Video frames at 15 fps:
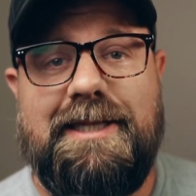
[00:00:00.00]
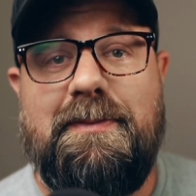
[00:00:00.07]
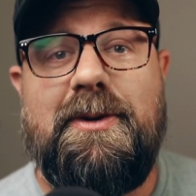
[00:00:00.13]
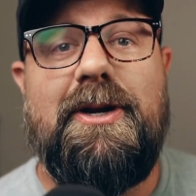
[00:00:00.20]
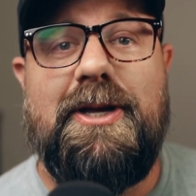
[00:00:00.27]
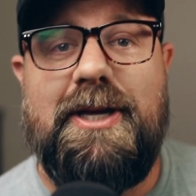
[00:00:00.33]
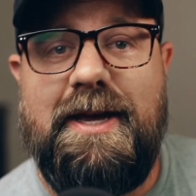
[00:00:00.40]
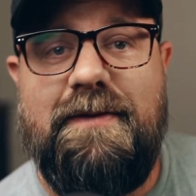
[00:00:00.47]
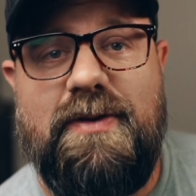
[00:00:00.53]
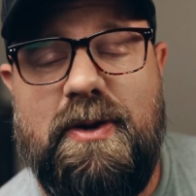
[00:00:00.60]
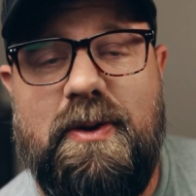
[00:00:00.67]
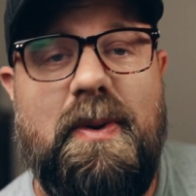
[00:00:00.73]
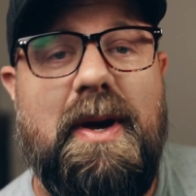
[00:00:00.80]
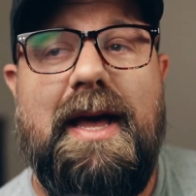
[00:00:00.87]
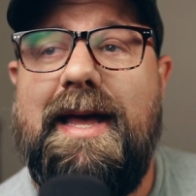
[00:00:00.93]
I'm going to give
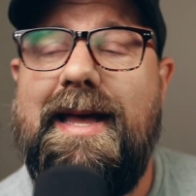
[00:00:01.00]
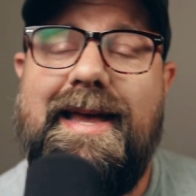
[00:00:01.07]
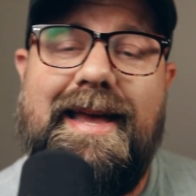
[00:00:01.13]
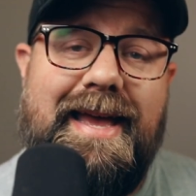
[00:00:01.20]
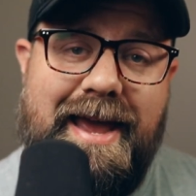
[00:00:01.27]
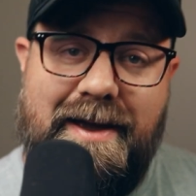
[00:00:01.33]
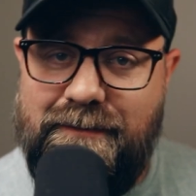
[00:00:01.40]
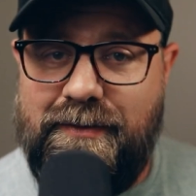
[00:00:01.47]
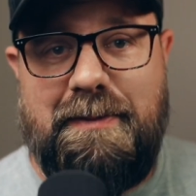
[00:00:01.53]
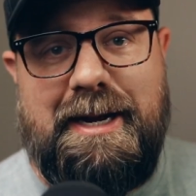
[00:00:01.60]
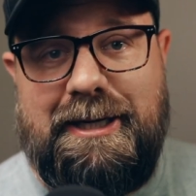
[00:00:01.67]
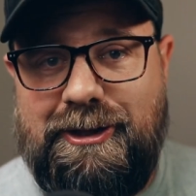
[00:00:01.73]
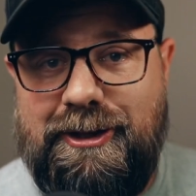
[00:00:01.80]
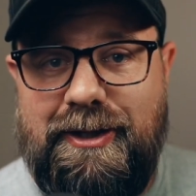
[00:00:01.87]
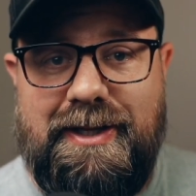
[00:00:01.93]
you
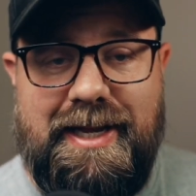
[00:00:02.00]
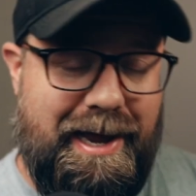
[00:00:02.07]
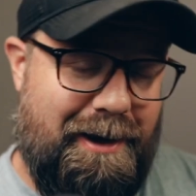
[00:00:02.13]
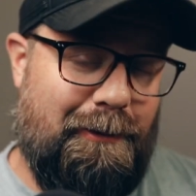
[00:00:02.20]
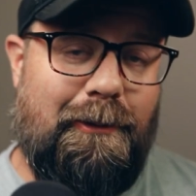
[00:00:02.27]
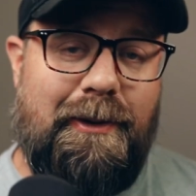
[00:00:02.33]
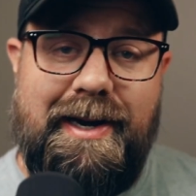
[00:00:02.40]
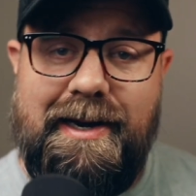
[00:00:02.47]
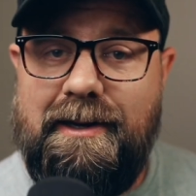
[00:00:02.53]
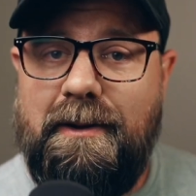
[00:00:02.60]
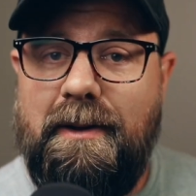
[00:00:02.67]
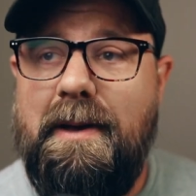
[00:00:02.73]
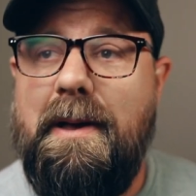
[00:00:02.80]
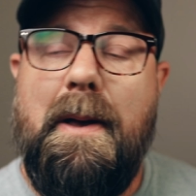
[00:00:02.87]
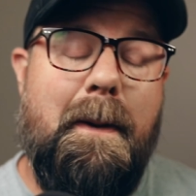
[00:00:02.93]
information that real,